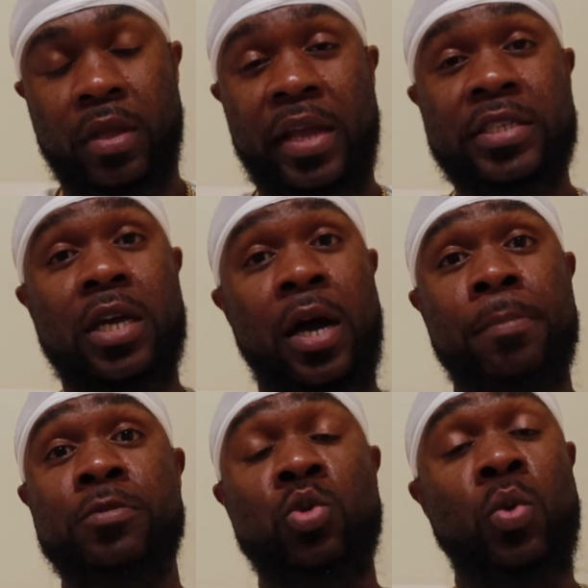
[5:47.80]
It's
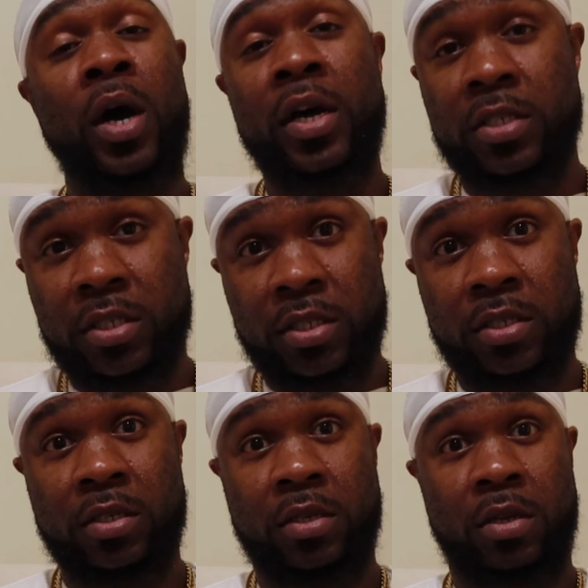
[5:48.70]
up to
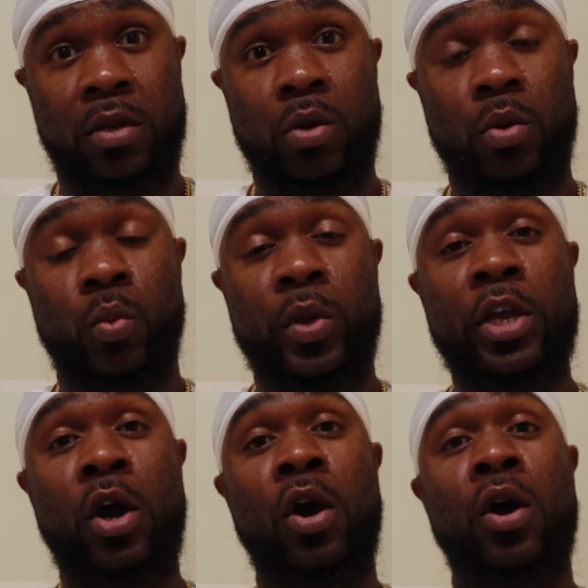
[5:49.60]
us.
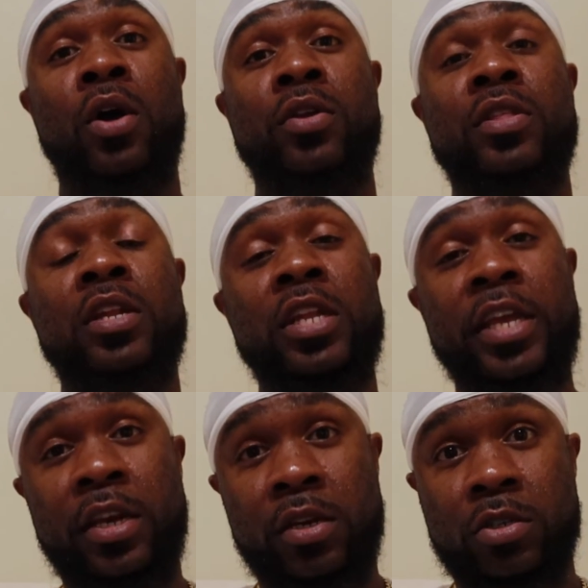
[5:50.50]
We are the
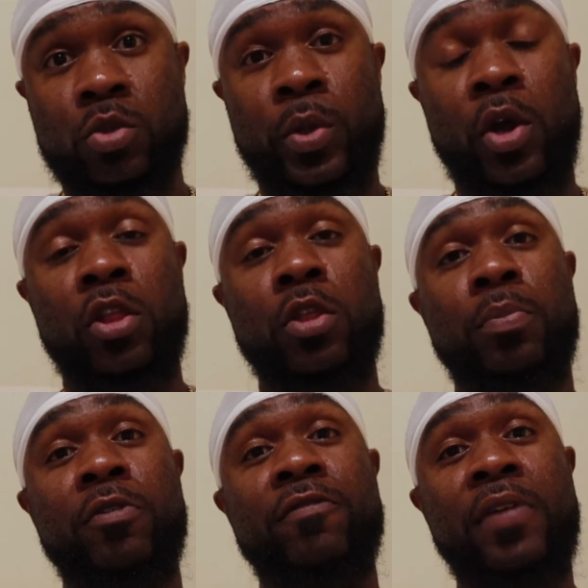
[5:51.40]
leaders, we are the
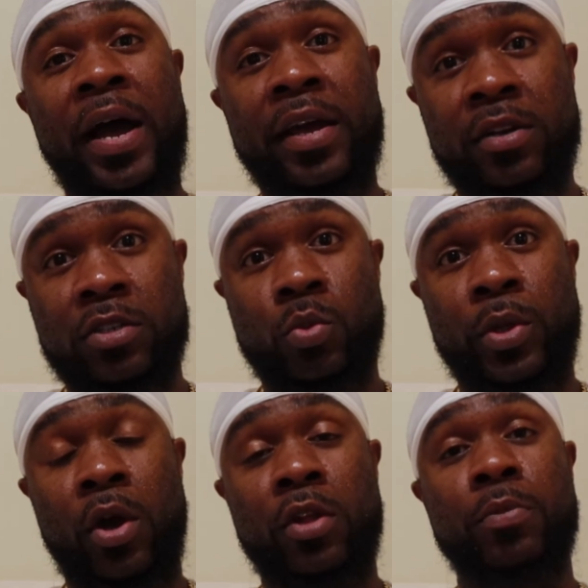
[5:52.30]
providers,
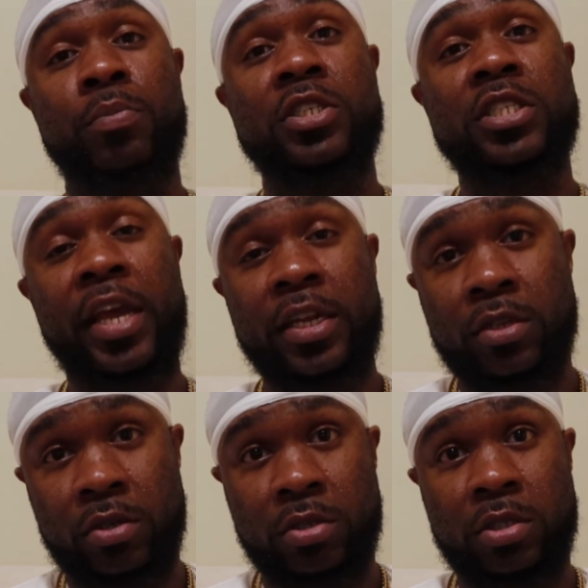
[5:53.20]
we are the
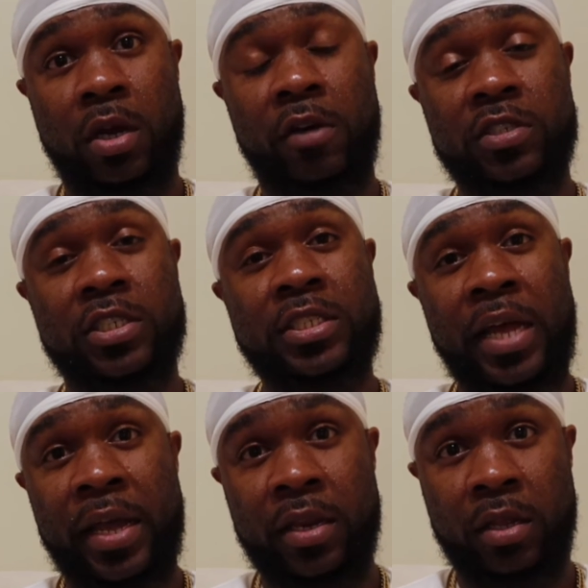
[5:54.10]
protectors of
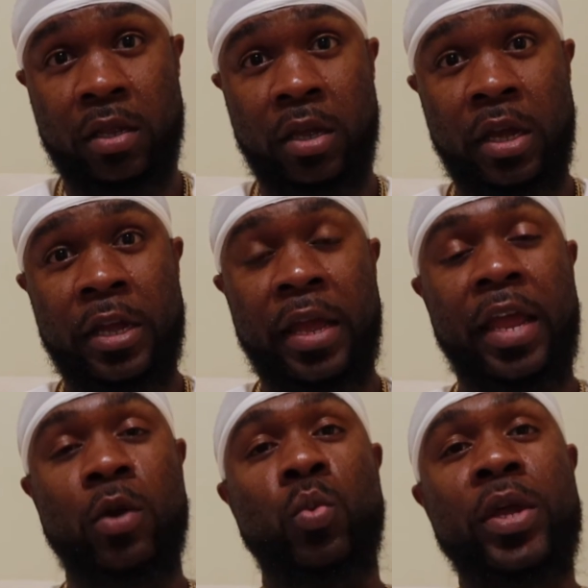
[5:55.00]
society,
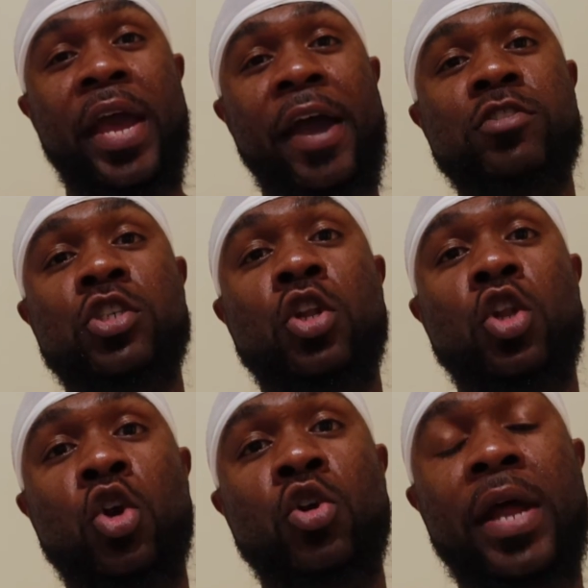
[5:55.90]
and we have to
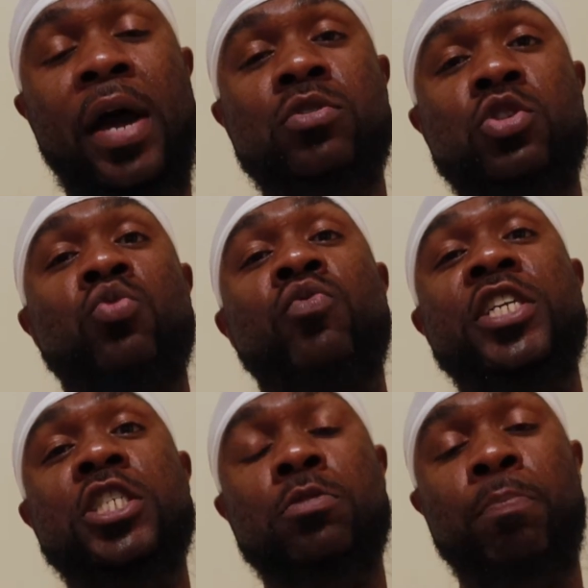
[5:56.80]
learn how to
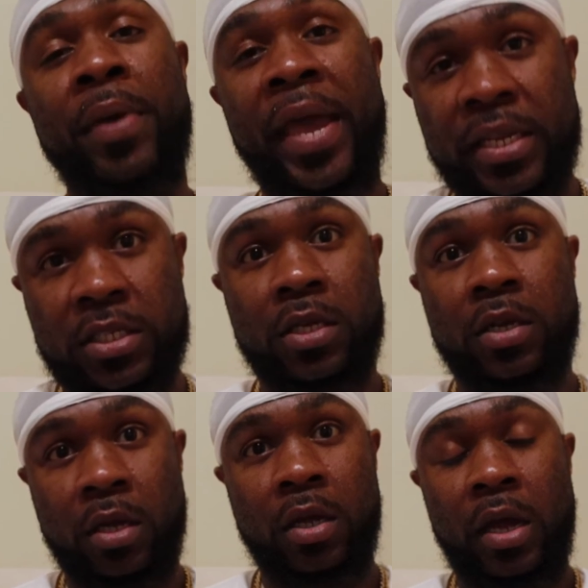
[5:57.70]
respect
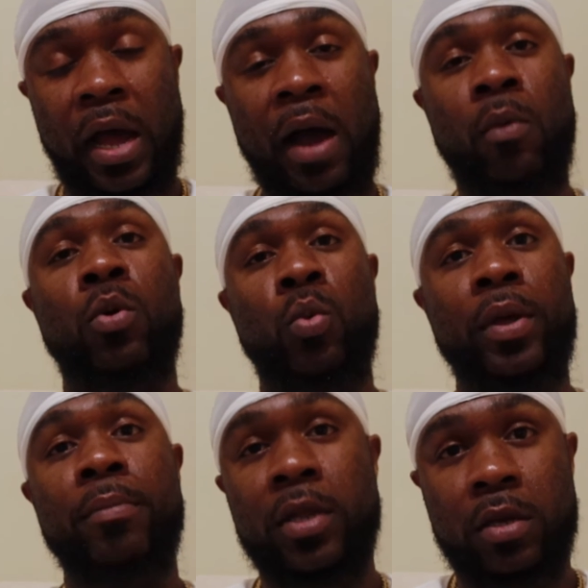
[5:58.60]
our
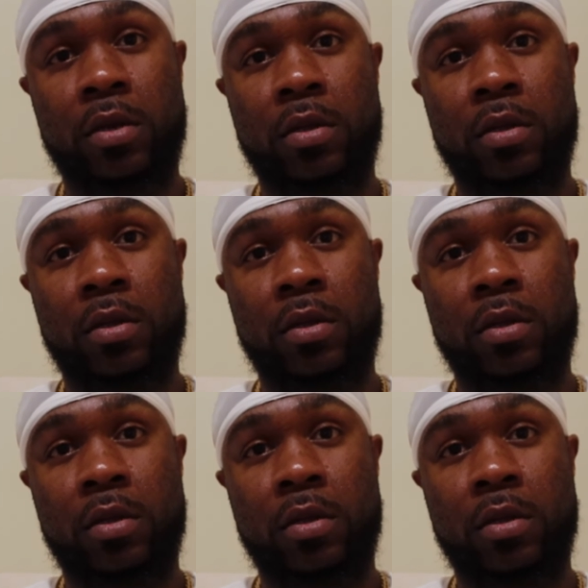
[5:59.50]
women.